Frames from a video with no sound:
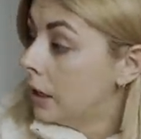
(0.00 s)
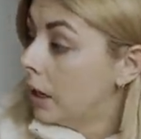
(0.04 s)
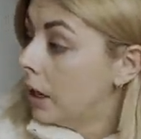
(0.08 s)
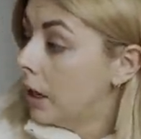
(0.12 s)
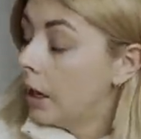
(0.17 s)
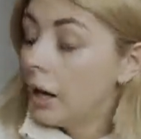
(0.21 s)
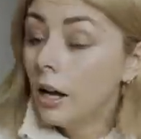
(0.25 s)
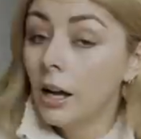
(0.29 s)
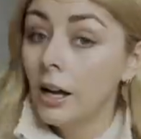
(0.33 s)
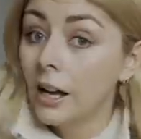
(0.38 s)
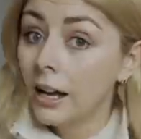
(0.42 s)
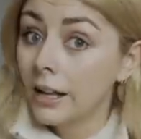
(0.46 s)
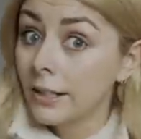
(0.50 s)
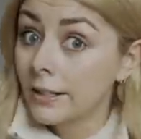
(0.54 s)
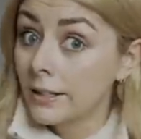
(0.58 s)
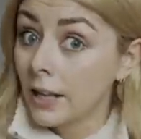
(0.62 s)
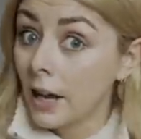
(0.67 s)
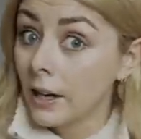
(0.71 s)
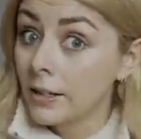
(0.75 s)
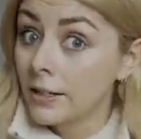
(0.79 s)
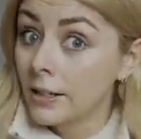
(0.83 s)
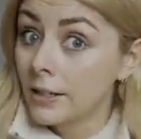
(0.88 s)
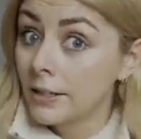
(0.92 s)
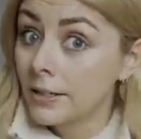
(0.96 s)

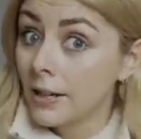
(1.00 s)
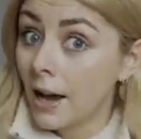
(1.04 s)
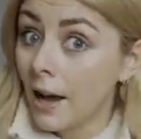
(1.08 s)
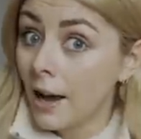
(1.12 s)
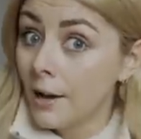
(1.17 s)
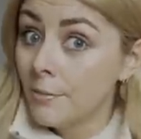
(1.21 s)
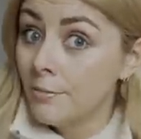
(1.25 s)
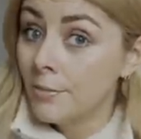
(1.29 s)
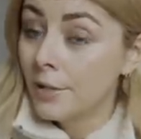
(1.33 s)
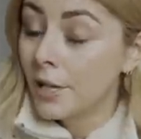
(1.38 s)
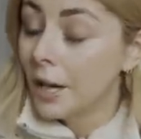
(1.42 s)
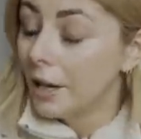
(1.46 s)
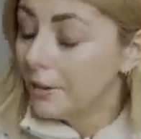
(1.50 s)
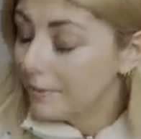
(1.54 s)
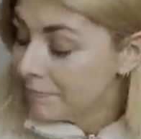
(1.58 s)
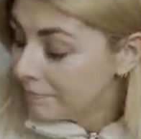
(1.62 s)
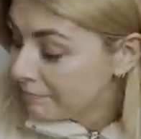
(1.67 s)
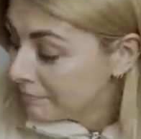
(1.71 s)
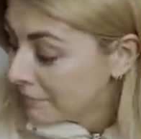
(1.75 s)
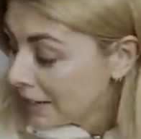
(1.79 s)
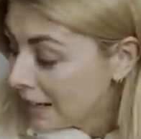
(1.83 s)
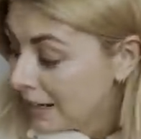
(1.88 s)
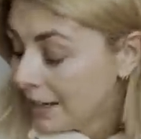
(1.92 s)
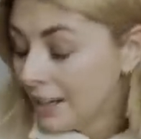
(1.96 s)
Exciting times.
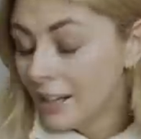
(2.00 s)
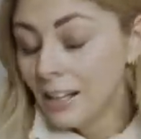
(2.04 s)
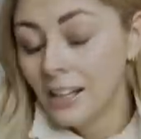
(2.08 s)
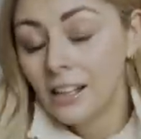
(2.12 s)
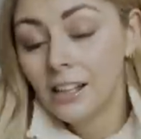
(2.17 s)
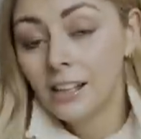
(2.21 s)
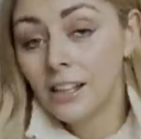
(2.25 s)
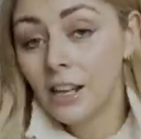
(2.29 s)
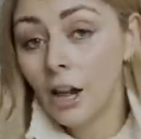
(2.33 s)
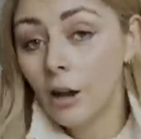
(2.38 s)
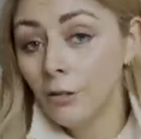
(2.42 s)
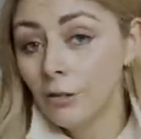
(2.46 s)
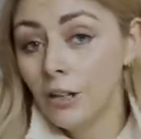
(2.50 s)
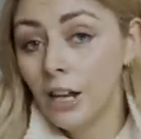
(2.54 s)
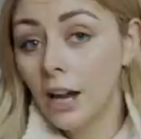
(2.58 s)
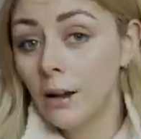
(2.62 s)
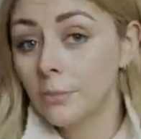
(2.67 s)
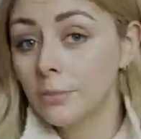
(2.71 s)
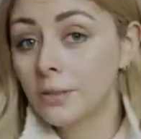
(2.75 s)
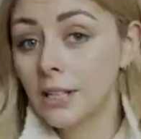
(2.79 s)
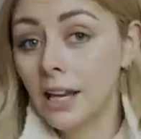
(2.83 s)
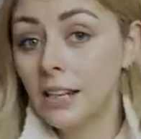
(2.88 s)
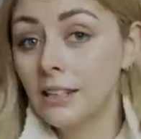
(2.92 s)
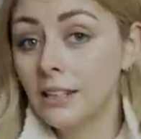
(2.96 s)
The only
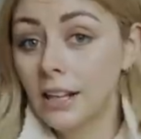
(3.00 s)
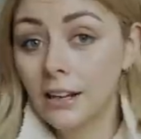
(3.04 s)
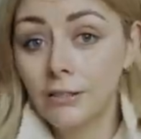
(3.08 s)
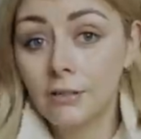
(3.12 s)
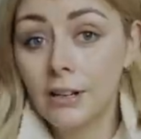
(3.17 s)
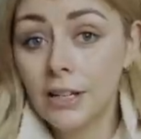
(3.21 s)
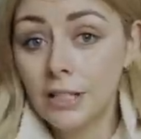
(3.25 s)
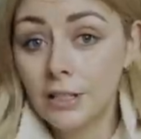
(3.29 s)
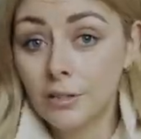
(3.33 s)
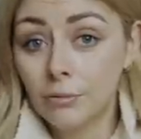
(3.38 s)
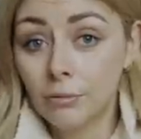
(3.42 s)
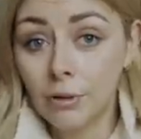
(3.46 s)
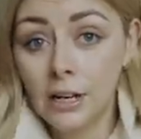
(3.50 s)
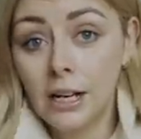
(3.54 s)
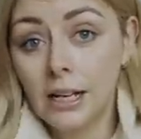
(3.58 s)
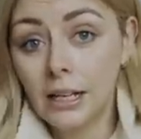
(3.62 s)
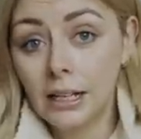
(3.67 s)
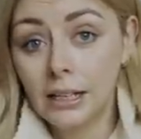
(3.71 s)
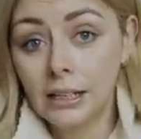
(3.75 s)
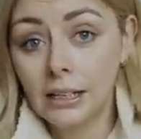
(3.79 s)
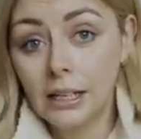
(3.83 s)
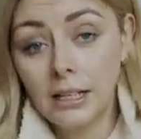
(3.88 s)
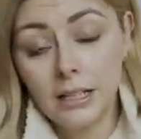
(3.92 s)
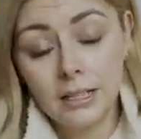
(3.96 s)
update there is
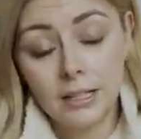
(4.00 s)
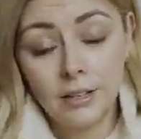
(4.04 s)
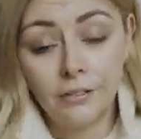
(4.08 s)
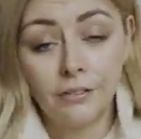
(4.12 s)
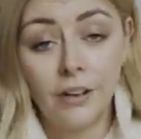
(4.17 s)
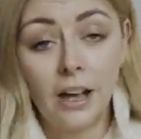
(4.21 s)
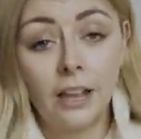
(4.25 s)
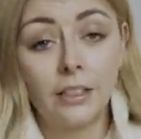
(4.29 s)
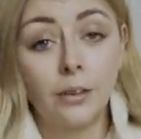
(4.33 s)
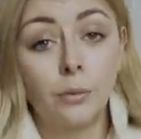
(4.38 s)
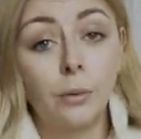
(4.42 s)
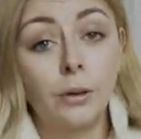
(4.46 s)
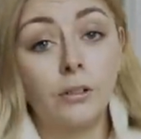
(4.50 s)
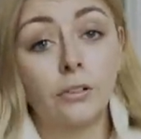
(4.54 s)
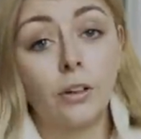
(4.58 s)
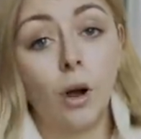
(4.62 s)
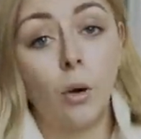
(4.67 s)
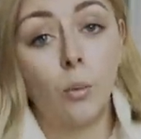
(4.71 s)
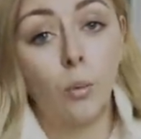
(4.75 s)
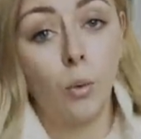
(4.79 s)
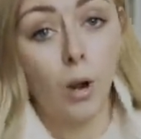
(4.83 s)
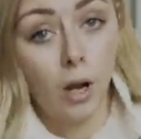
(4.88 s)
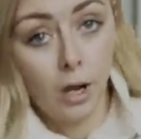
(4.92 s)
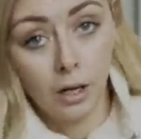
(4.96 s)
really is the fact that we've
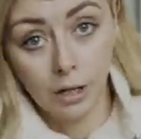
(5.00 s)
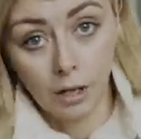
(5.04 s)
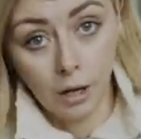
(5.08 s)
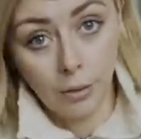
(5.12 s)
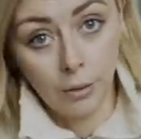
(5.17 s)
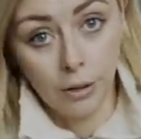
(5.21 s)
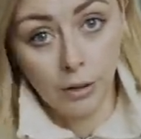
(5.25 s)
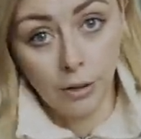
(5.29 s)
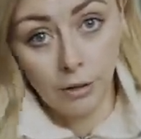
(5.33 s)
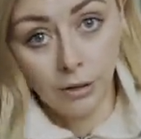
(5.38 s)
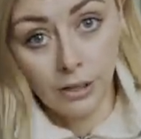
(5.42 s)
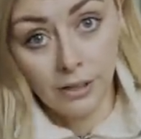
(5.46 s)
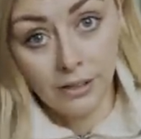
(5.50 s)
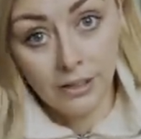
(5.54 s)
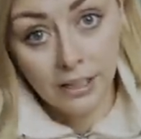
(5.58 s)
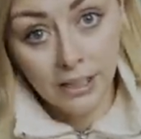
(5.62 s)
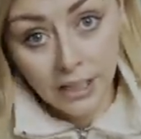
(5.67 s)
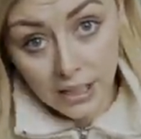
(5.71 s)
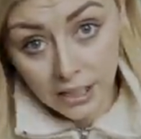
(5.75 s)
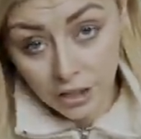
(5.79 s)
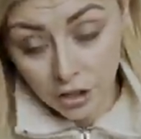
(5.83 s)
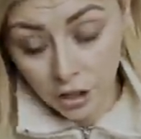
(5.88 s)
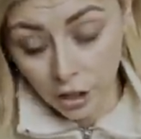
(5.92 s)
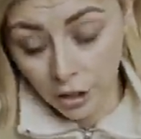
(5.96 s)
got work going on in the
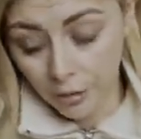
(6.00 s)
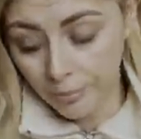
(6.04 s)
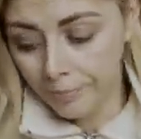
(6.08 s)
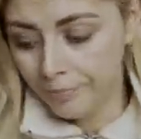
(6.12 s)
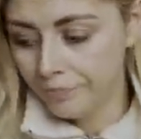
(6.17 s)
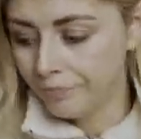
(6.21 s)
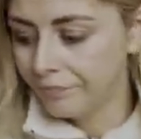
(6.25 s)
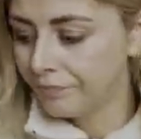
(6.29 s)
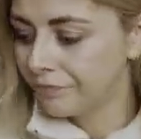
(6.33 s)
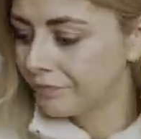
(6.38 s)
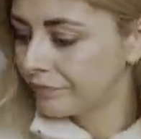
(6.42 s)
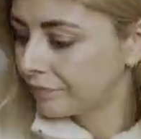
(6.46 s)
kitchen.